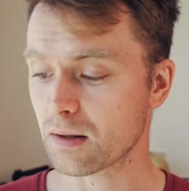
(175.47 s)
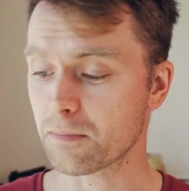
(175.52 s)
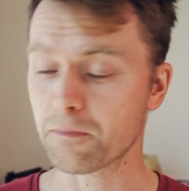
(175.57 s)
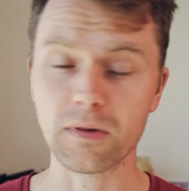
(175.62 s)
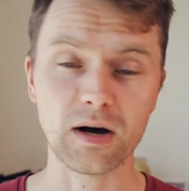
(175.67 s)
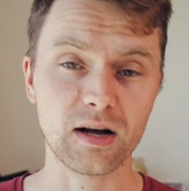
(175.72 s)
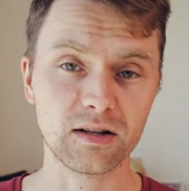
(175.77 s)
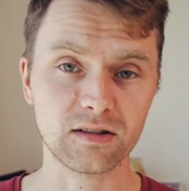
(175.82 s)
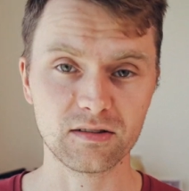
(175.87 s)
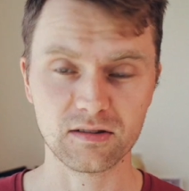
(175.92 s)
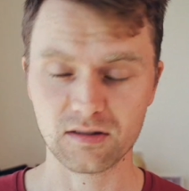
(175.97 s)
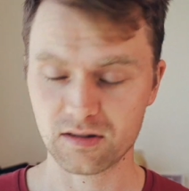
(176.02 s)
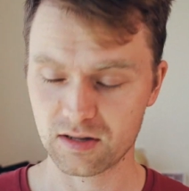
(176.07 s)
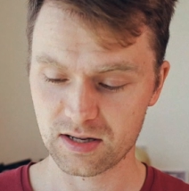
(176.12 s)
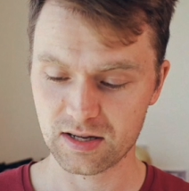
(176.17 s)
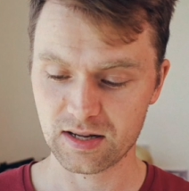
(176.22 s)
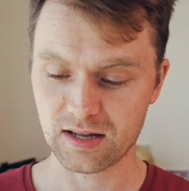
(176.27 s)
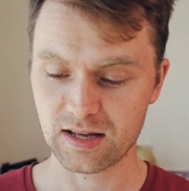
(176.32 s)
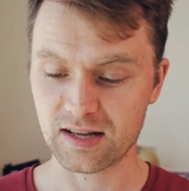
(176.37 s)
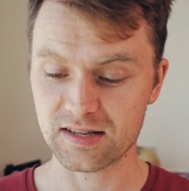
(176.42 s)
But
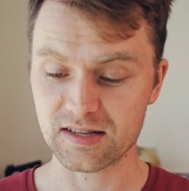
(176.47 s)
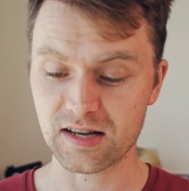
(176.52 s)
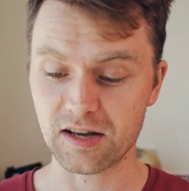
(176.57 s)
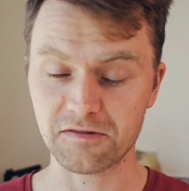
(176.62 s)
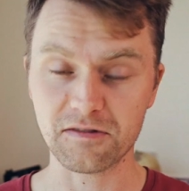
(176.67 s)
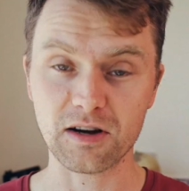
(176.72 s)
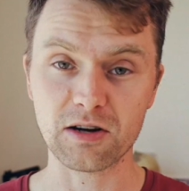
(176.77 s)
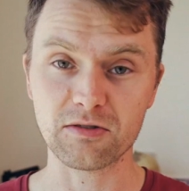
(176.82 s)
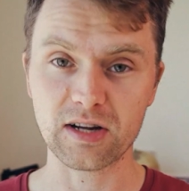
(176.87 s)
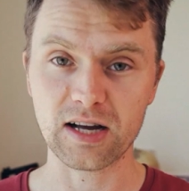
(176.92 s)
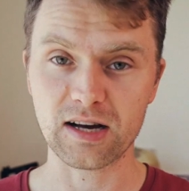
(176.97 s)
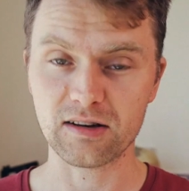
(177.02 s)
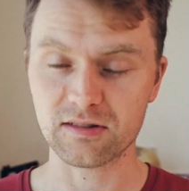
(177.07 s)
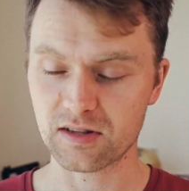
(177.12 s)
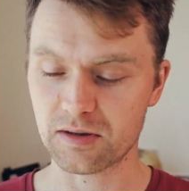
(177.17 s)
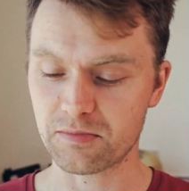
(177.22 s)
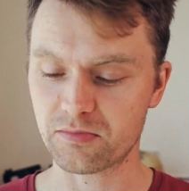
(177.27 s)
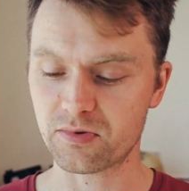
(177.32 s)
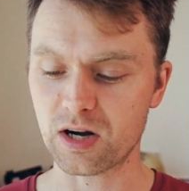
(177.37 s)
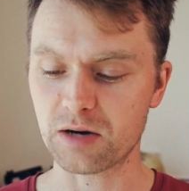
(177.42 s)
as I found
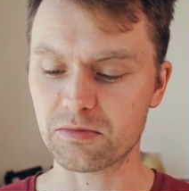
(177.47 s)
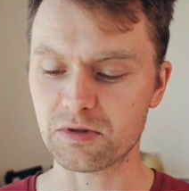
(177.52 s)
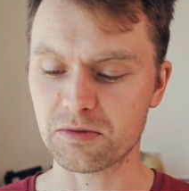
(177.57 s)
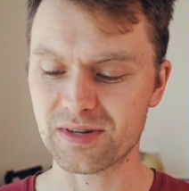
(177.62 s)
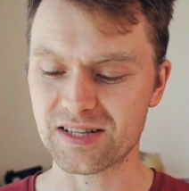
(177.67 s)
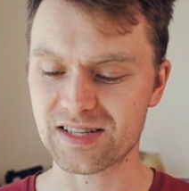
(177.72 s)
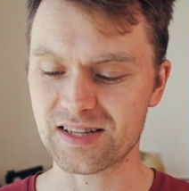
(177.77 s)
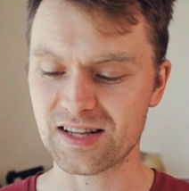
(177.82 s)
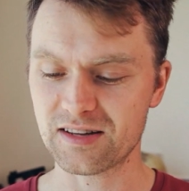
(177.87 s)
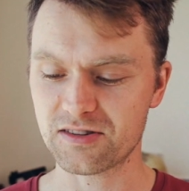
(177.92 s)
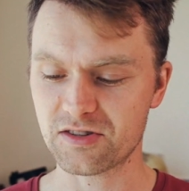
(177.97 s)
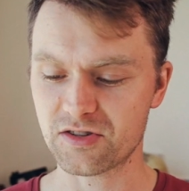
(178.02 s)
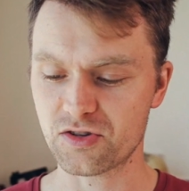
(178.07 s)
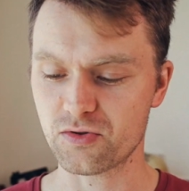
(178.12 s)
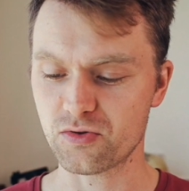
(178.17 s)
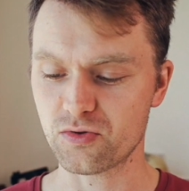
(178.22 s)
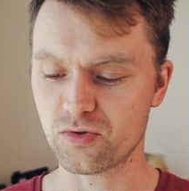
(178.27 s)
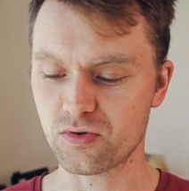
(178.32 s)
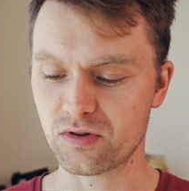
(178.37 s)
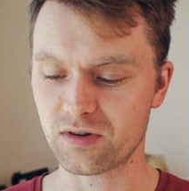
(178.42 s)
out, the problem is not
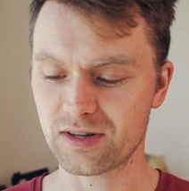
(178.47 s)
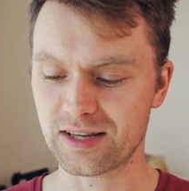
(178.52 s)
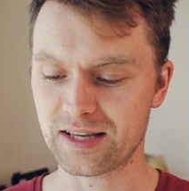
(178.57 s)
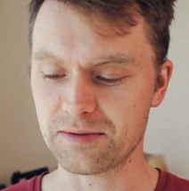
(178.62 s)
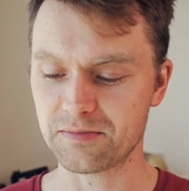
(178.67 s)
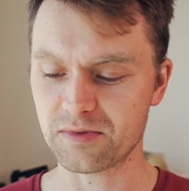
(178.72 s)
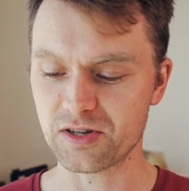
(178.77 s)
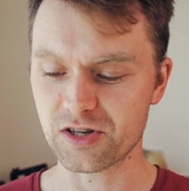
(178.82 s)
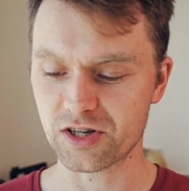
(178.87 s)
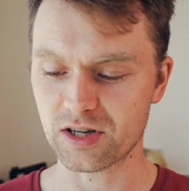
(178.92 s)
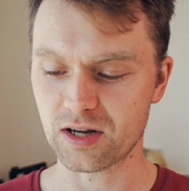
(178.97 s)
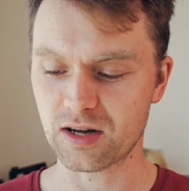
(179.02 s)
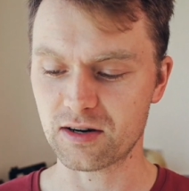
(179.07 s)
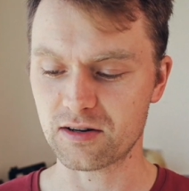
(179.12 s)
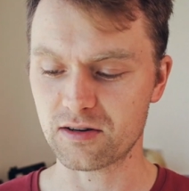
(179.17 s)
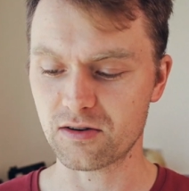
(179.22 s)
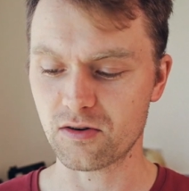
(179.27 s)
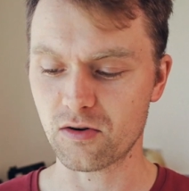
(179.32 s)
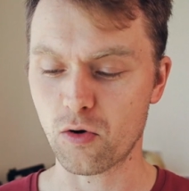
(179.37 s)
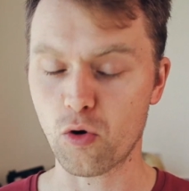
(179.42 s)
to keep the
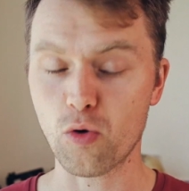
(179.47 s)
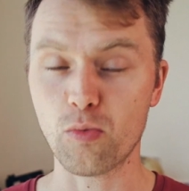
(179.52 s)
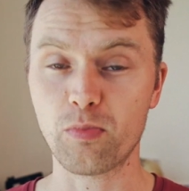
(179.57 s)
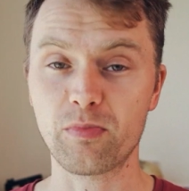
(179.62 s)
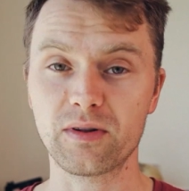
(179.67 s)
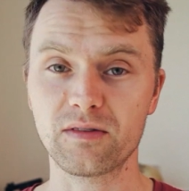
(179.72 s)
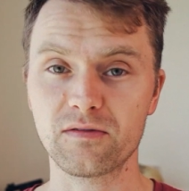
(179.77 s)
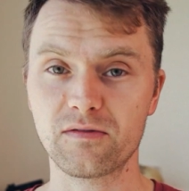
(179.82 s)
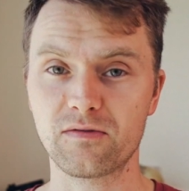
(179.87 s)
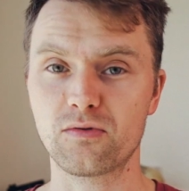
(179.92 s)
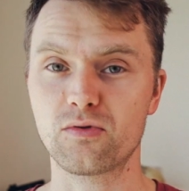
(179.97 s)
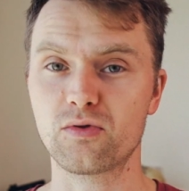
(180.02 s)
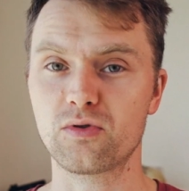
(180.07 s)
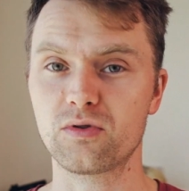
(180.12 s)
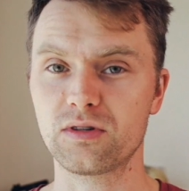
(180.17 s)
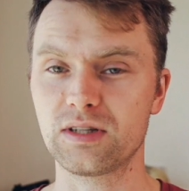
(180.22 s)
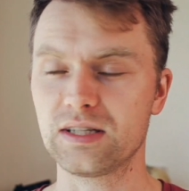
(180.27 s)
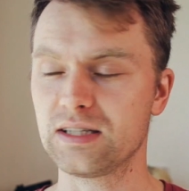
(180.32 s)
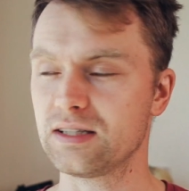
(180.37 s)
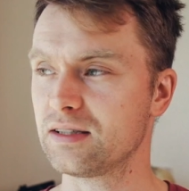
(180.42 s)
shutter open
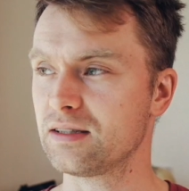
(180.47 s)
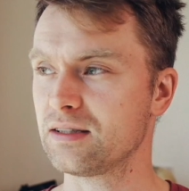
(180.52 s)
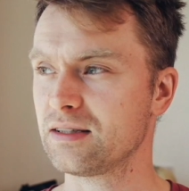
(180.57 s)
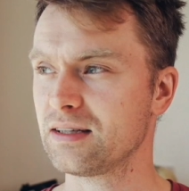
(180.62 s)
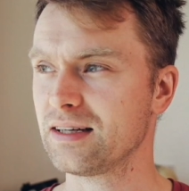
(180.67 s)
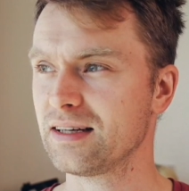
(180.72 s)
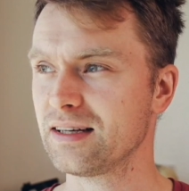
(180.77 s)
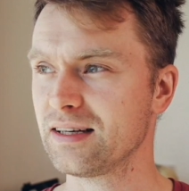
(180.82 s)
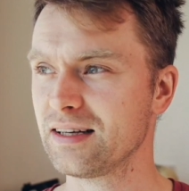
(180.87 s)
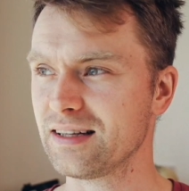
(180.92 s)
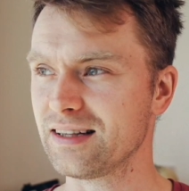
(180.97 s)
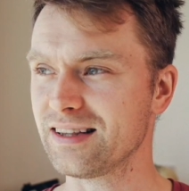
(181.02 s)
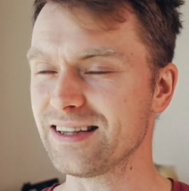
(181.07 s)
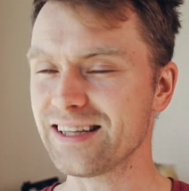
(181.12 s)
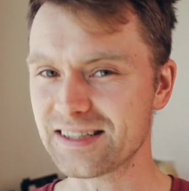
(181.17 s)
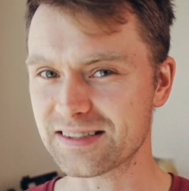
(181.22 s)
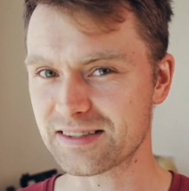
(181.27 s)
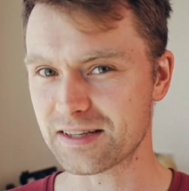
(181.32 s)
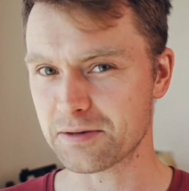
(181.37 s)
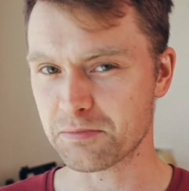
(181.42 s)
for the least